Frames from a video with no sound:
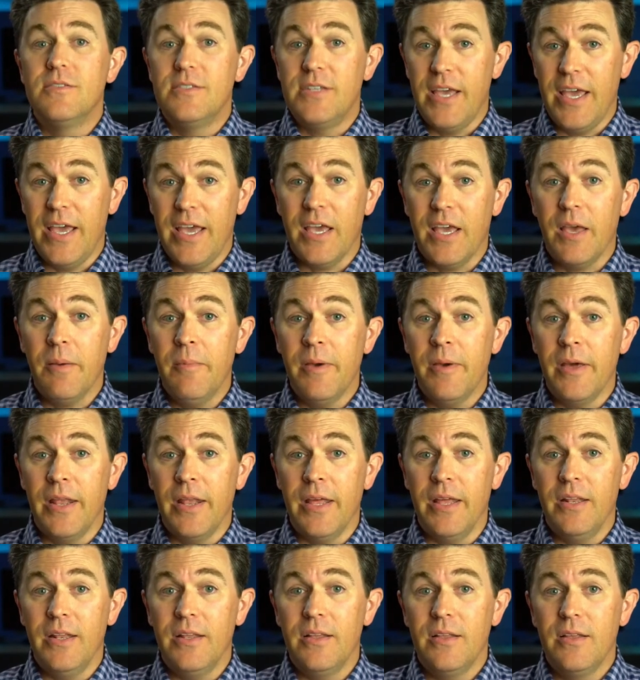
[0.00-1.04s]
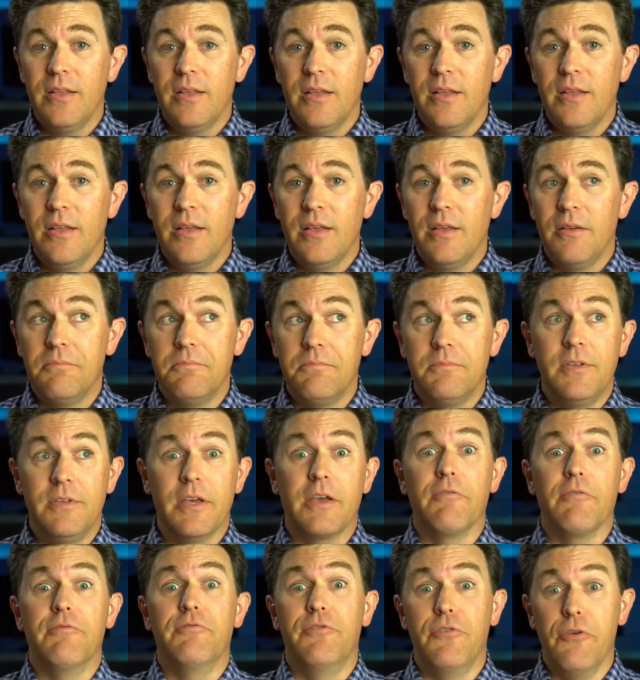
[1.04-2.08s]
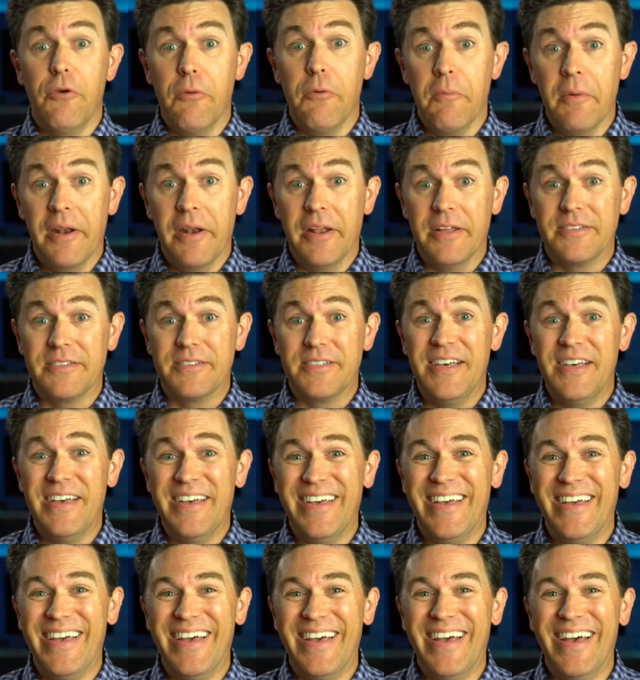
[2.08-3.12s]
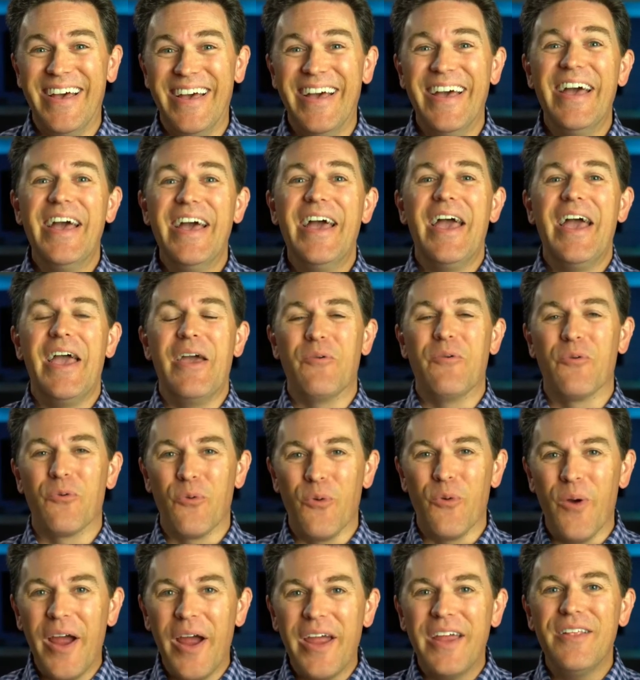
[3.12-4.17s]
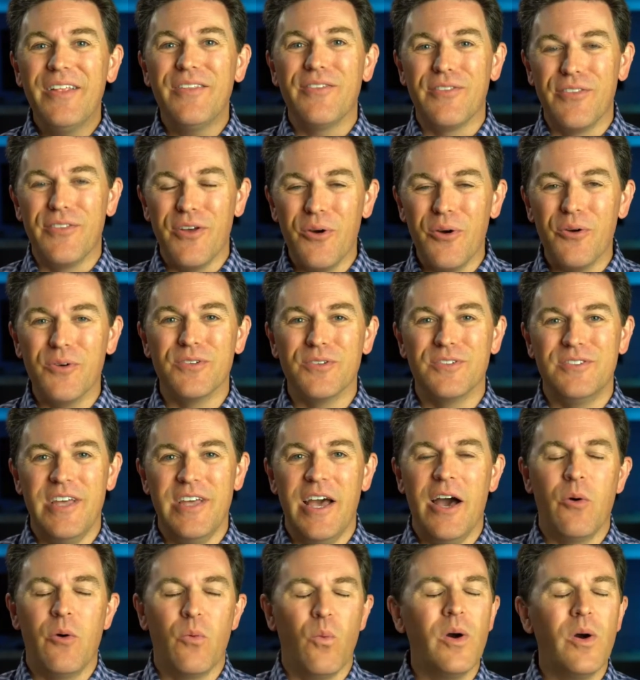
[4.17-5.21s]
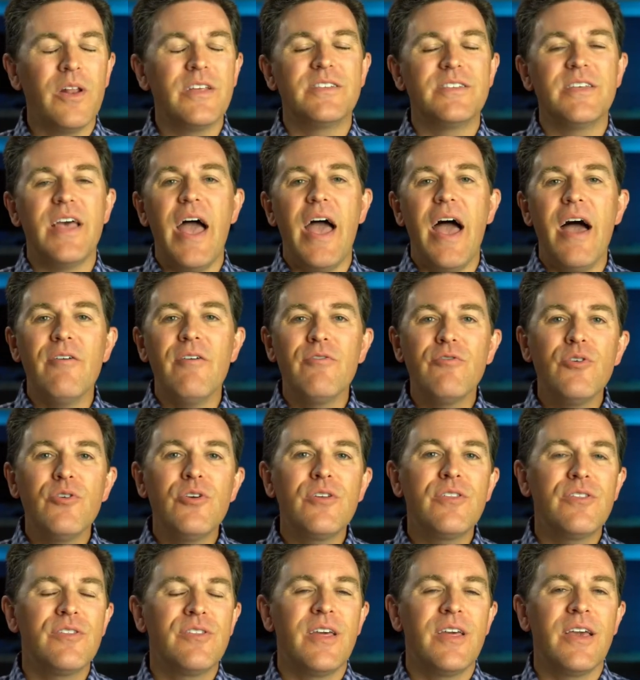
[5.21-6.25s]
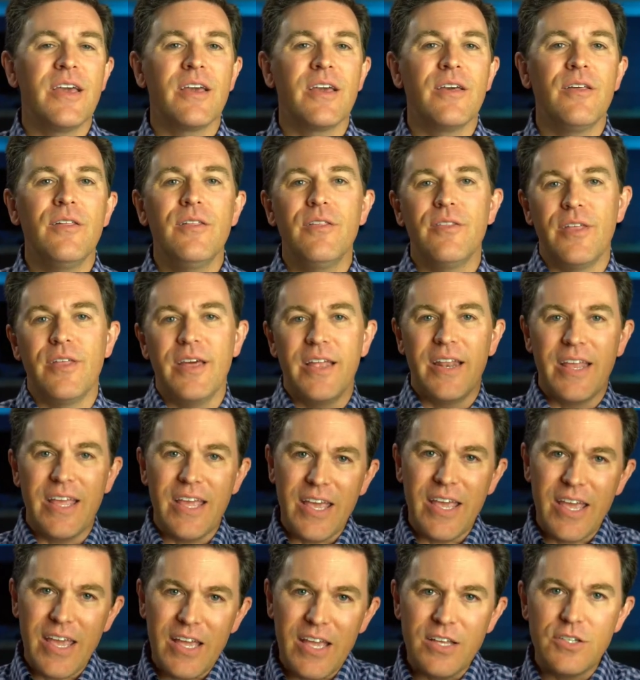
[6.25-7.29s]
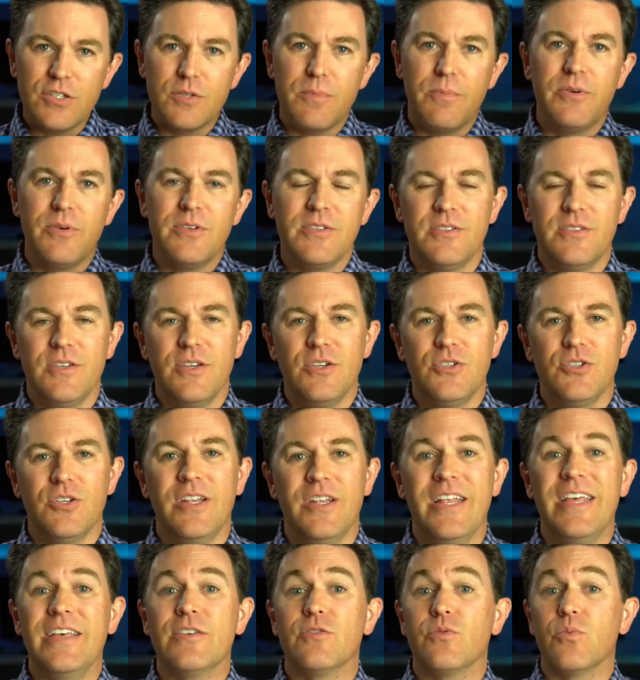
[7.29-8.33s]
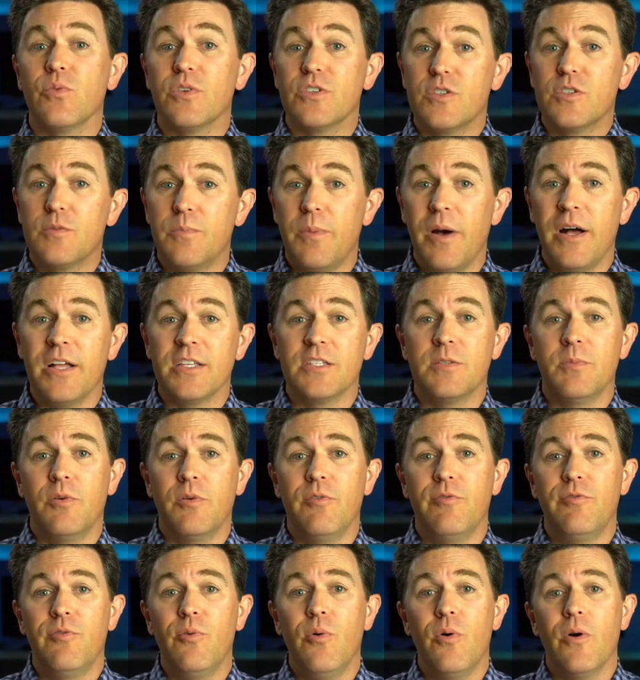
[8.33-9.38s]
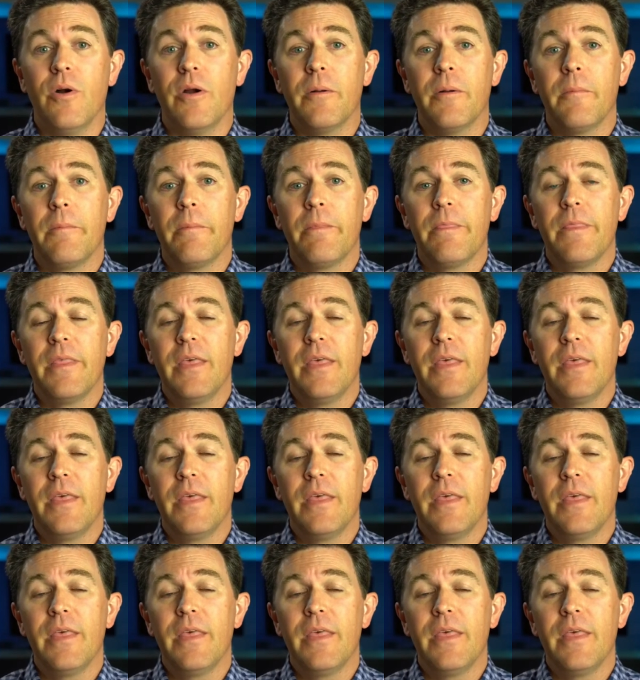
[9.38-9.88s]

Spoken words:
take a minute take a few minutes and write those down. What is everything that each position is responsible for?